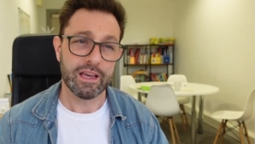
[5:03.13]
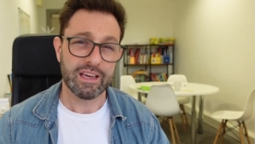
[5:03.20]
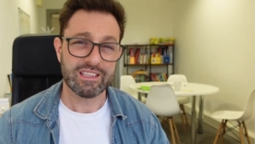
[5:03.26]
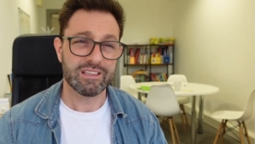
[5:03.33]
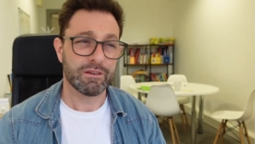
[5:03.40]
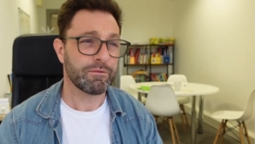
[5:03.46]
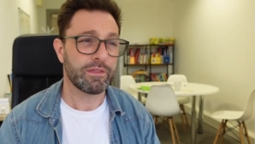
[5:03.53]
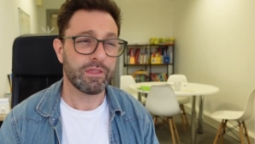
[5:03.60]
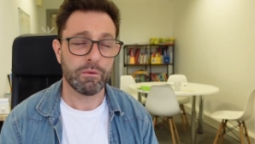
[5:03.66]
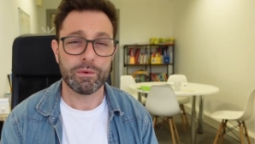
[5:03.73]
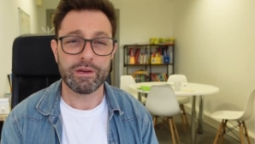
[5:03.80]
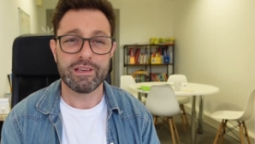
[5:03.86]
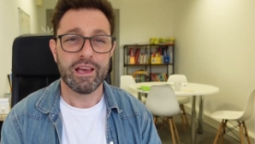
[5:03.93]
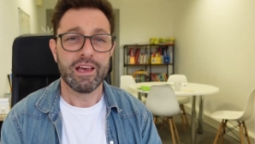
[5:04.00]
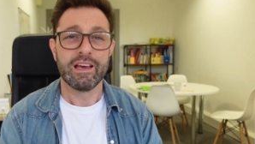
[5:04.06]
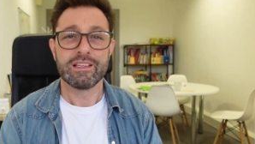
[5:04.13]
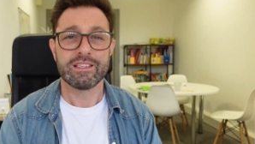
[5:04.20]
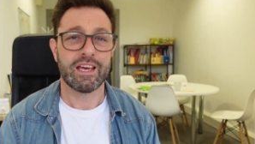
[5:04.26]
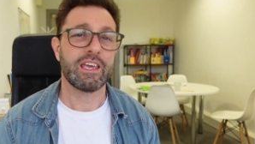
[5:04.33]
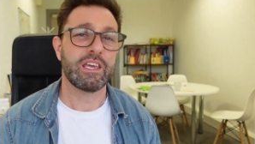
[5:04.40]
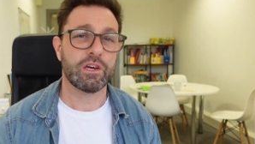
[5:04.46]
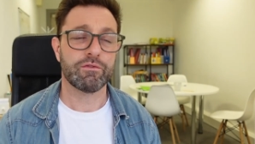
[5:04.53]
It's something that we
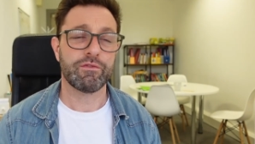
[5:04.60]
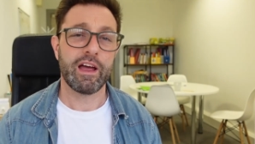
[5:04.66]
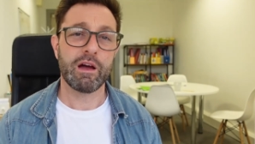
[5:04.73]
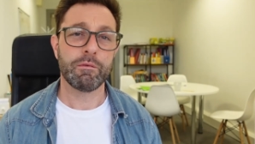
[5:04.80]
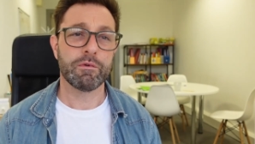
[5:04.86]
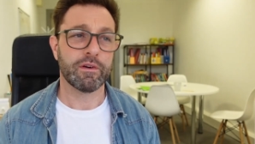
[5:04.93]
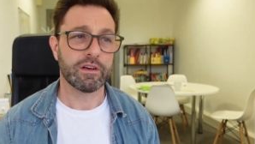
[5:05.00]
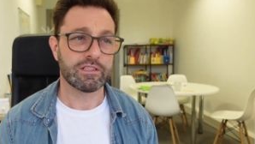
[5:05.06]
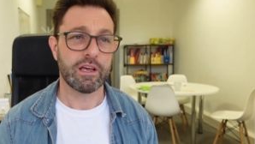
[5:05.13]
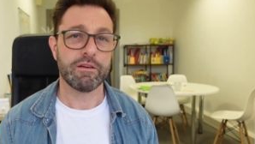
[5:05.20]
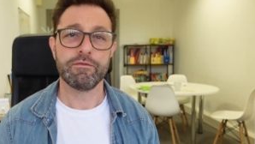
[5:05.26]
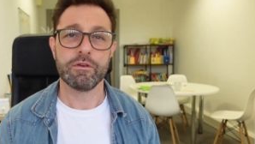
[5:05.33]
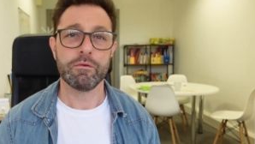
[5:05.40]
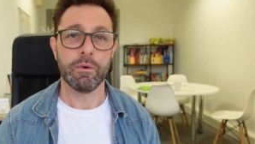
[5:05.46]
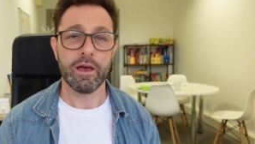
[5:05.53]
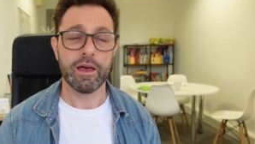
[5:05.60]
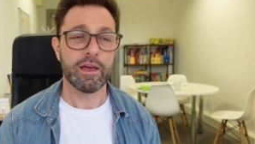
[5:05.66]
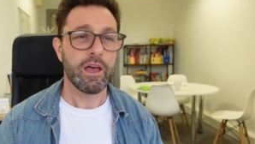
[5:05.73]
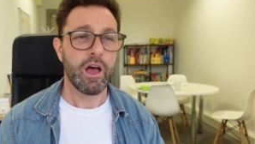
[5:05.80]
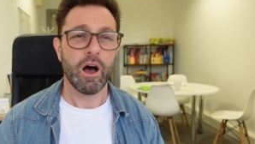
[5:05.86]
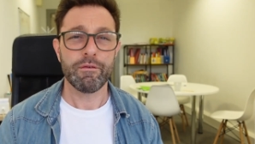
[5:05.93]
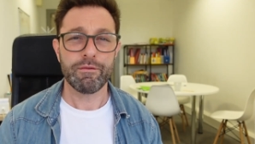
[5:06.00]
take around with us everywhere.
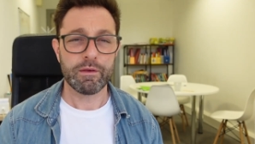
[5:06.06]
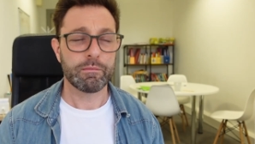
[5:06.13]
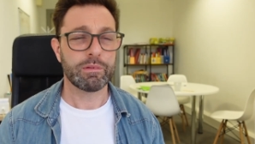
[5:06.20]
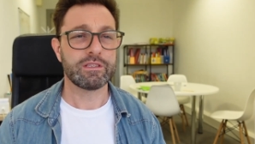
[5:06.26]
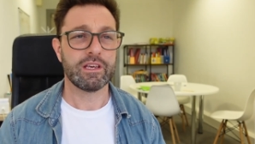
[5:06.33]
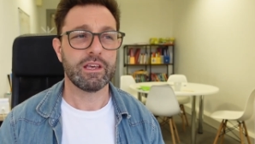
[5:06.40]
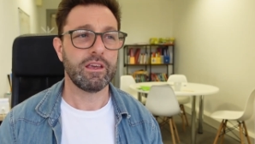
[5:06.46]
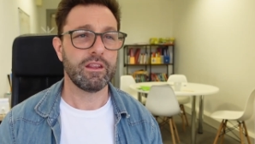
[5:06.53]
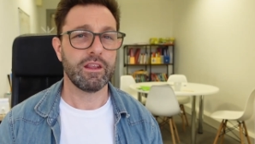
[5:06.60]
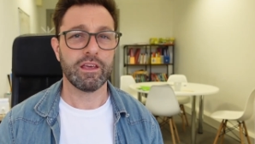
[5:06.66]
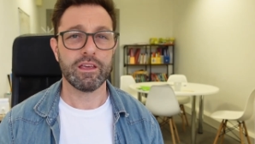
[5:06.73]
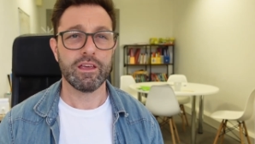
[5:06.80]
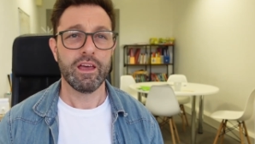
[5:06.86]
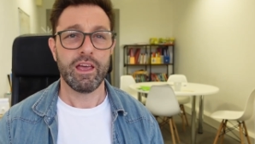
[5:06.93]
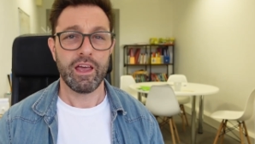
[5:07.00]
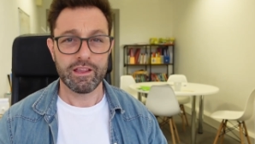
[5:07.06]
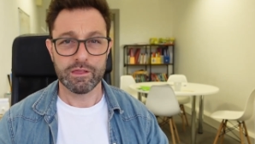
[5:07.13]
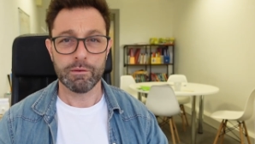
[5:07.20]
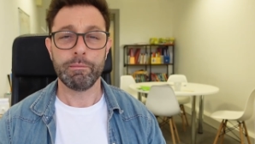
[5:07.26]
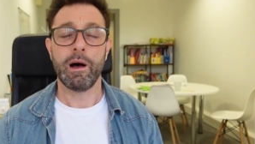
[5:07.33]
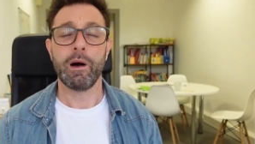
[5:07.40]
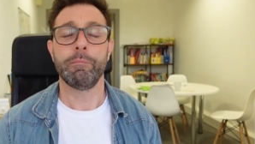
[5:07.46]
I think particularly in
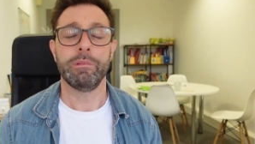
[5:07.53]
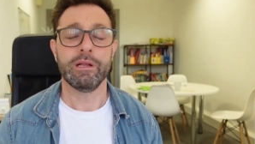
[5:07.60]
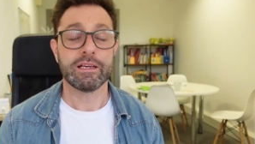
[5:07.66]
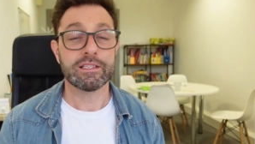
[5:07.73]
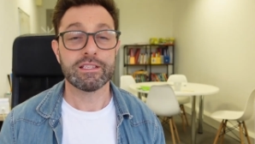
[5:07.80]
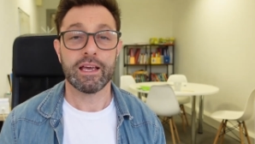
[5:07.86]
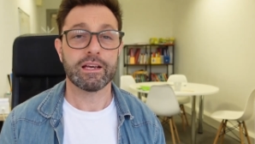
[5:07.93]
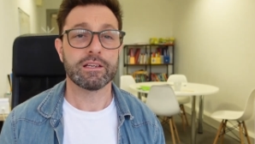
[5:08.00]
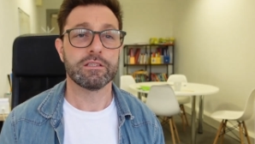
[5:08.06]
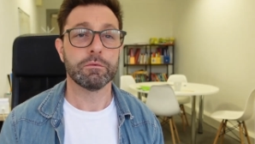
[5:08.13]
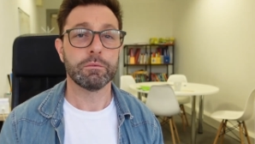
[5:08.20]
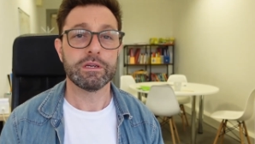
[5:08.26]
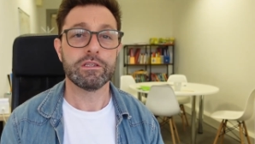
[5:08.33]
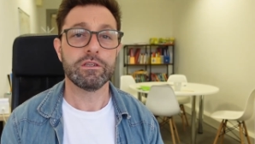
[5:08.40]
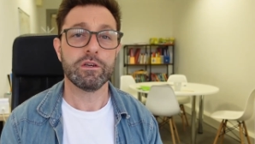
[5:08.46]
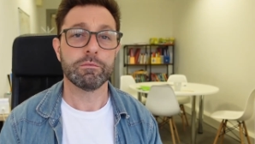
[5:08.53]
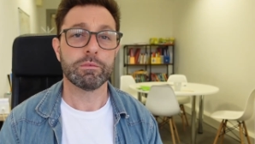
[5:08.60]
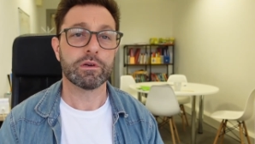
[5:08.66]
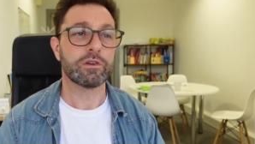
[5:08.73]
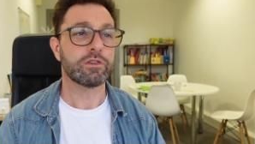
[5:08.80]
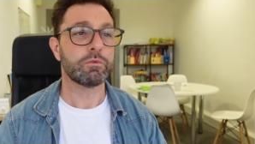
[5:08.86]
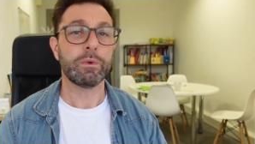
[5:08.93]
the public sector we do,
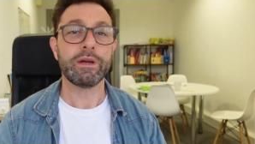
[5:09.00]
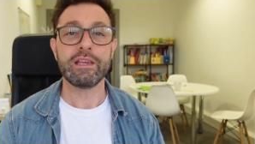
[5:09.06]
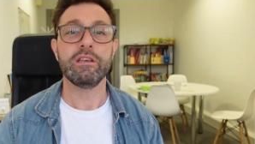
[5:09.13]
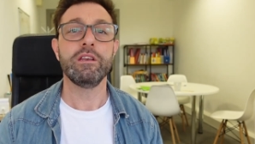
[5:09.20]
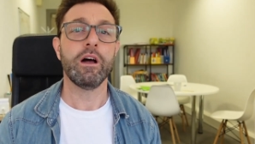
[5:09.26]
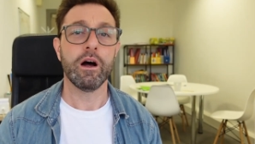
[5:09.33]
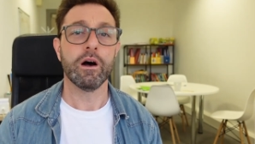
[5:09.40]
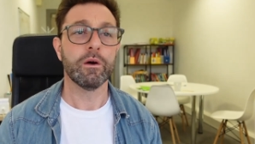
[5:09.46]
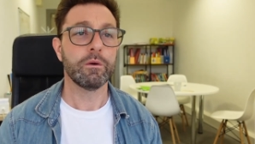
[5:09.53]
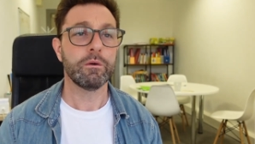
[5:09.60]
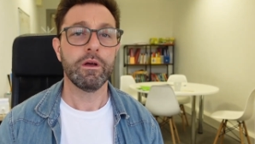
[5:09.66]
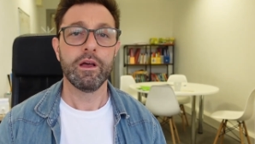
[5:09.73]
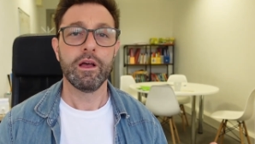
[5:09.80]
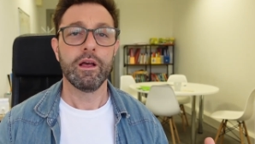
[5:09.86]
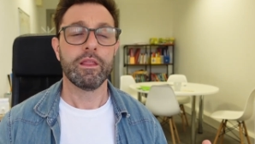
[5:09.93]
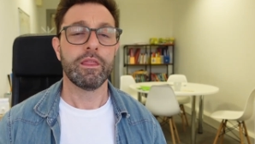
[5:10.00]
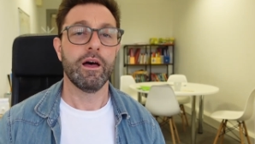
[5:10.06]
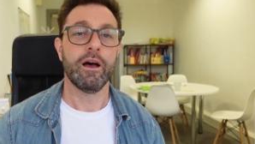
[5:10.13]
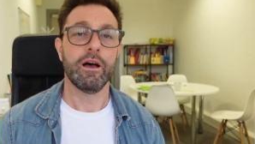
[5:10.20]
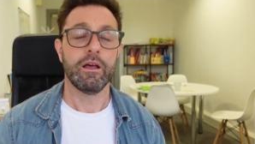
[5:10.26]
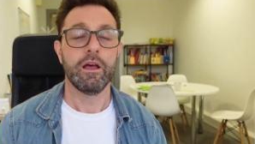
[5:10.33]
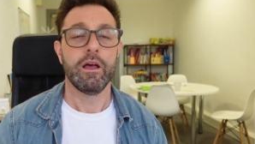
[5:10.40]
because we know
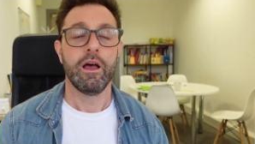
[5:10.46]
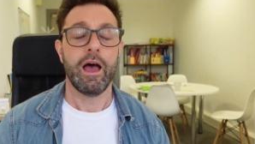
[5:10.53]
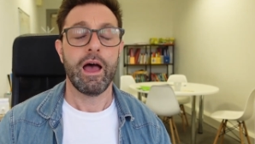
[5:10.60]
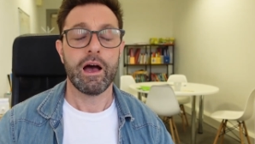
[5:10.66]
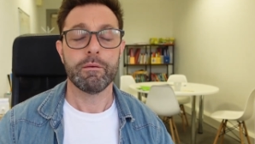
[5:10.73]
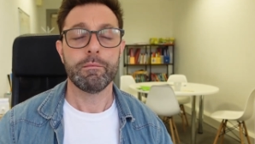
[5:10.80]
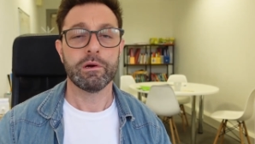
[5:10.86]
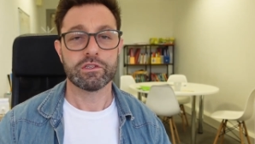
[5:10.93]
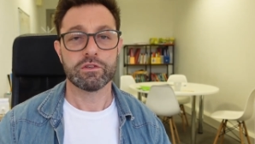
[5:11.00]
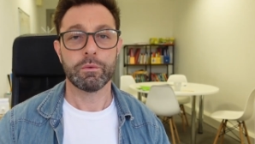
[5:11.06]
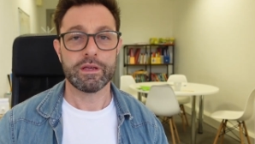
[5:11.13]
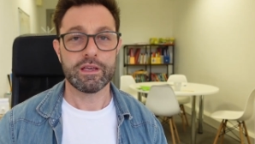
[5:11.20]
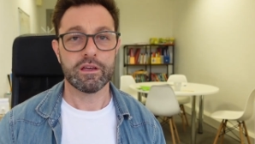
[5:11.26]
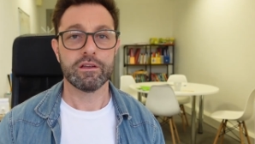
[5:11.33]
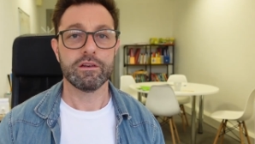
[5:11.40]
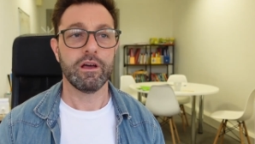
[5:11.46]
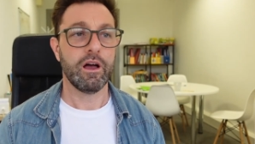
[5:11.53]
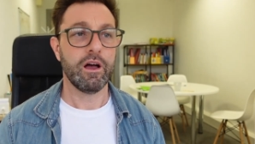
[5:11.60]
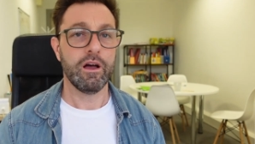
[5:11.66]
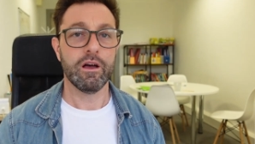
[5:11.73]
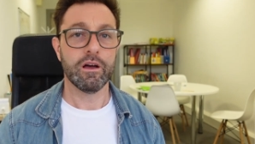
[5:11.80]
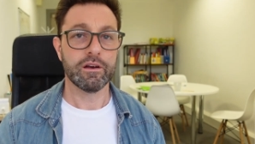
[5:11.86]
that how much we can
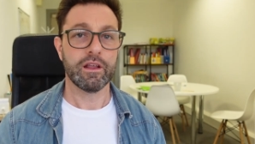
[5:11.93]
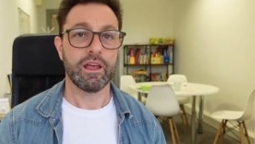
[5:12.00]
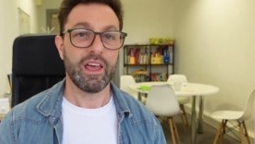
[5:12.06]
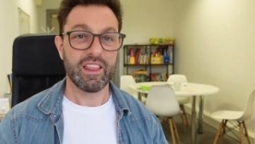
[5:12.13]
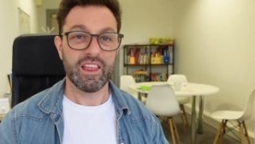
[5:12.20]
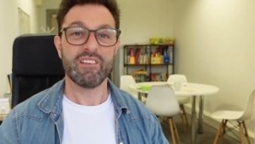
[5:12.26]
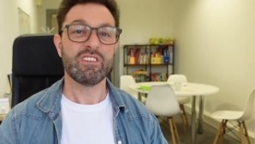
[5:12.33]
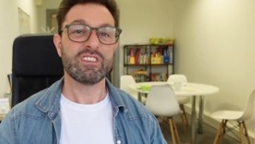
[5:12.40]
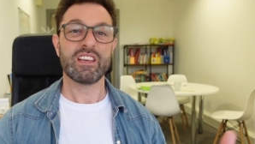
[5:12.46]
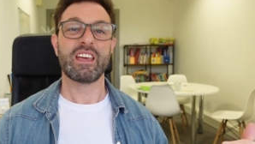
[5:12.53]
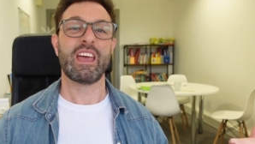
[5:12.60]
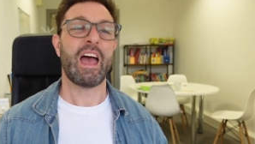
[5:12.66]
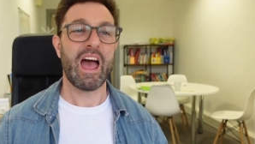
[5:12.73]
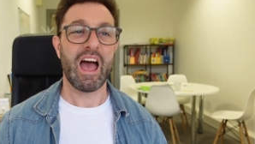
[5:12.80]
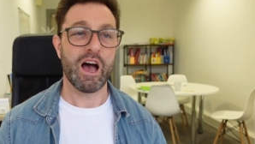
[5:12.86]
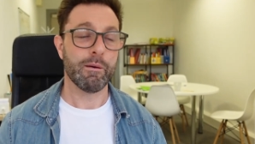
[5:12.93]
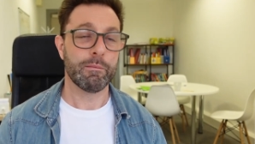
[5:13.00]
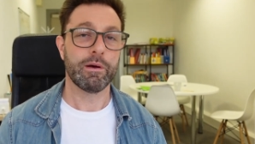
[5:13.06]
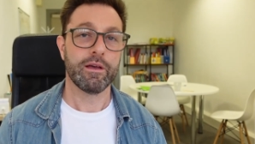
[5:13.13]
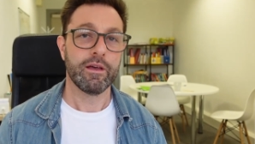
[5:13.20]
earn, there is a cap.